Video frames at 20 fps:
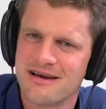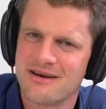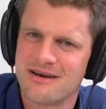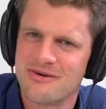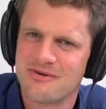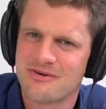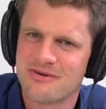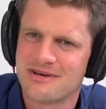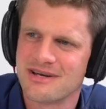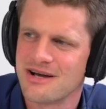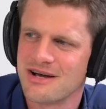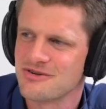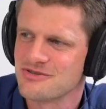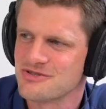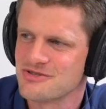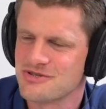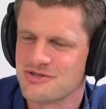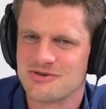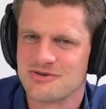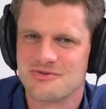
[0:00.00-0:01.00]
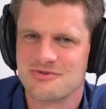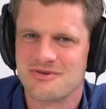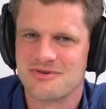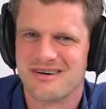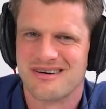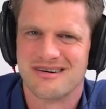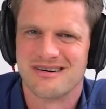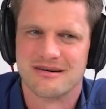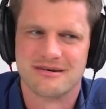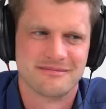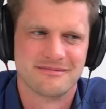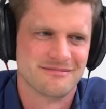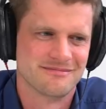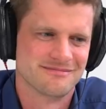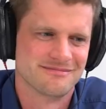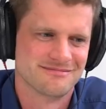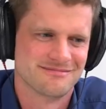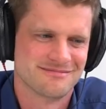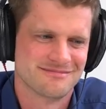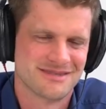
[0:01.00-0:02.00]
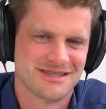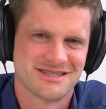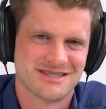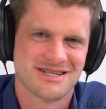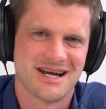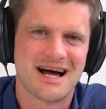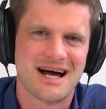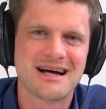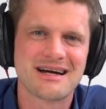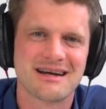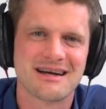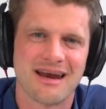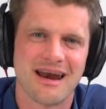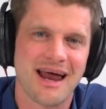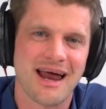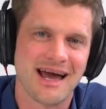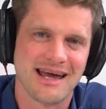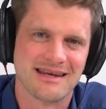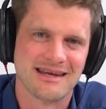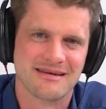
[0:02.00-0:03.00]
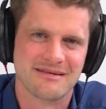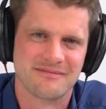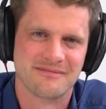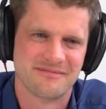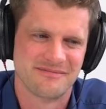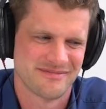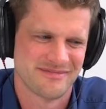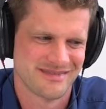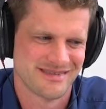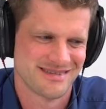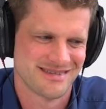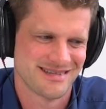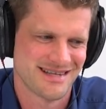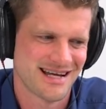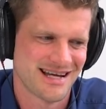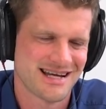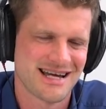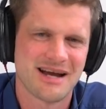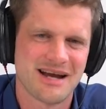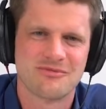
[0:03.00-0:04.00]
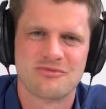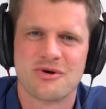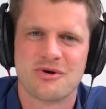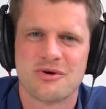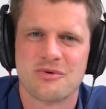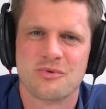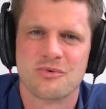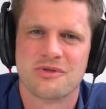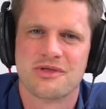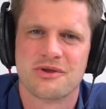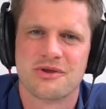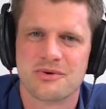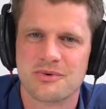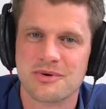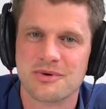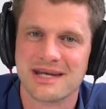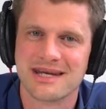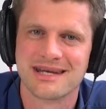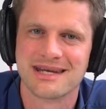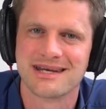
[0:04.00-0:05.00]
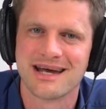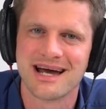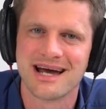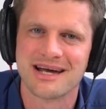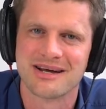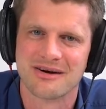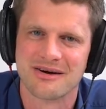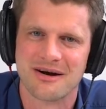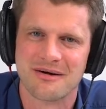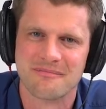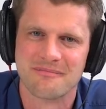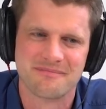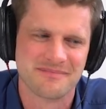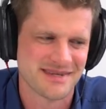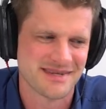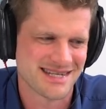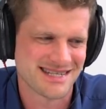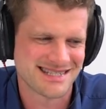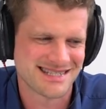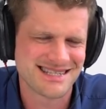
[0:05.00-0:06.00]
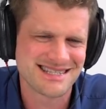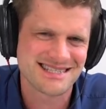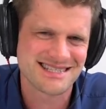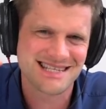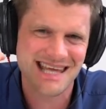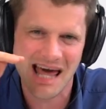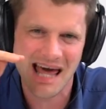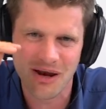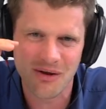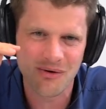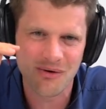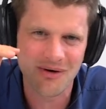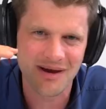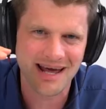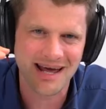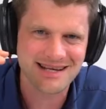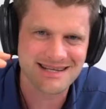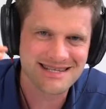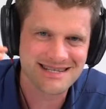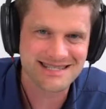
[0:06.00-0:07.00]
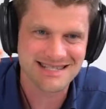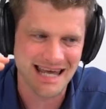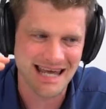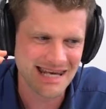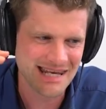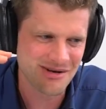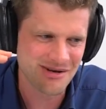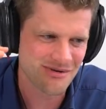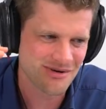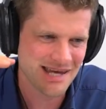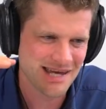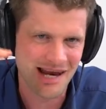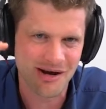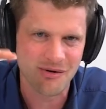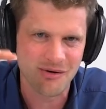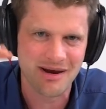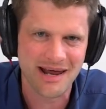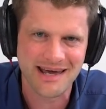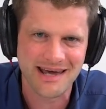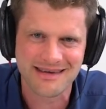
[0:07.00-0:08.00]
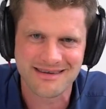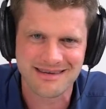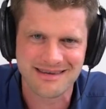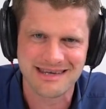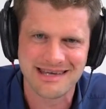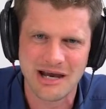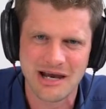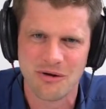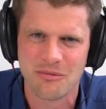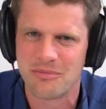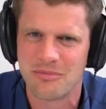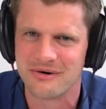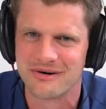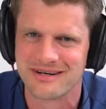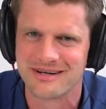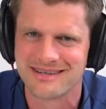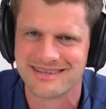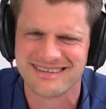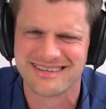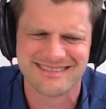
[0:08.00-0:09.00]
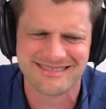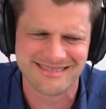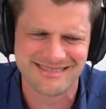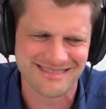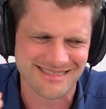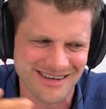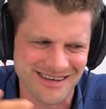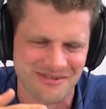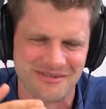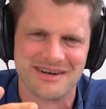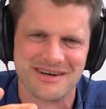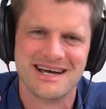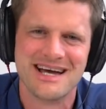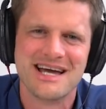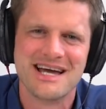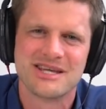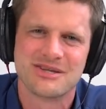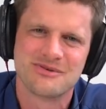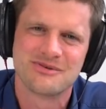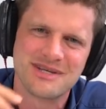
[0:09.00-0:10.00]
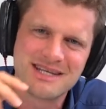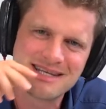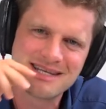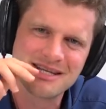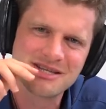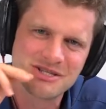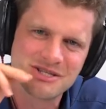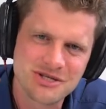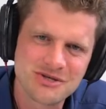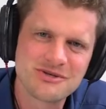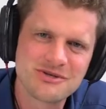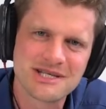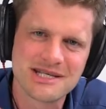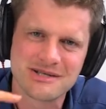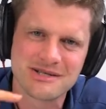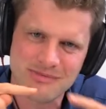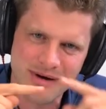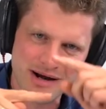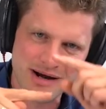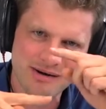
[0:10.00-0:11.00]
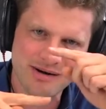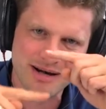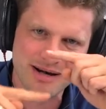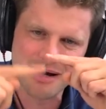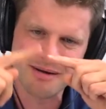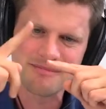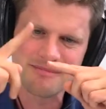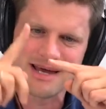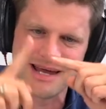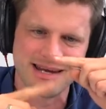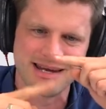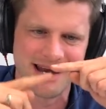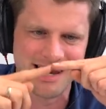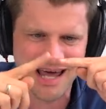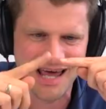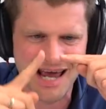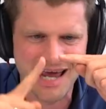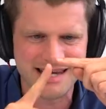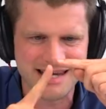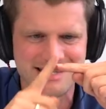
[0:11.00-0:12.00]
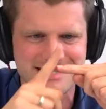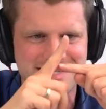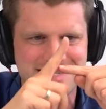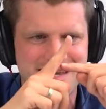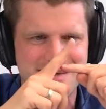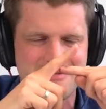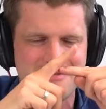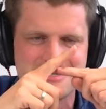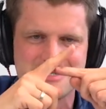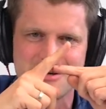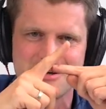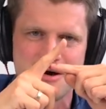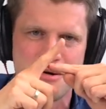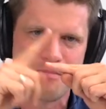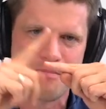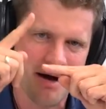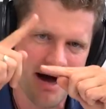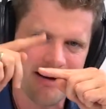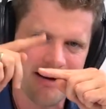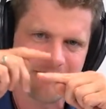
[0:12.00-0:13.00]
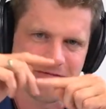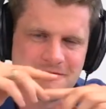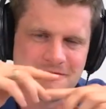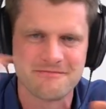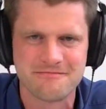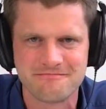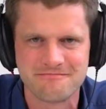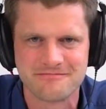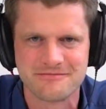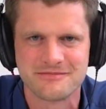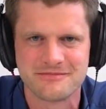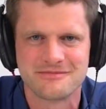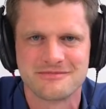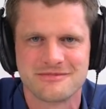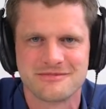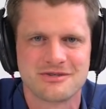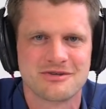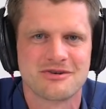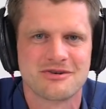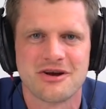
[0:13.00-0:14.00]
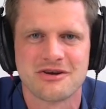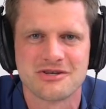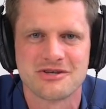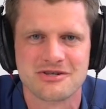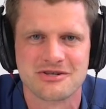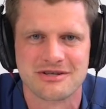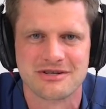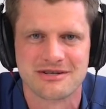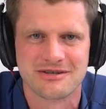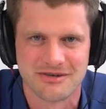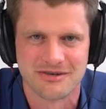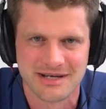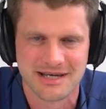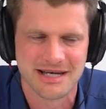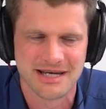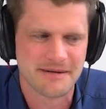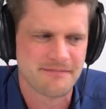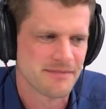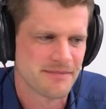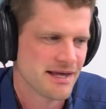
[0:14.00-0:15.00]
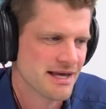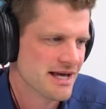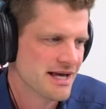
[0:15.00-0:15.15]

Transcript: look now to um, target line, I can't work with a 3D diagram. Is this yellow like the sun or yellow like a yellow bird? Yeah. No, you need a 2D diagram and the line say if it's above, you're not good, okay?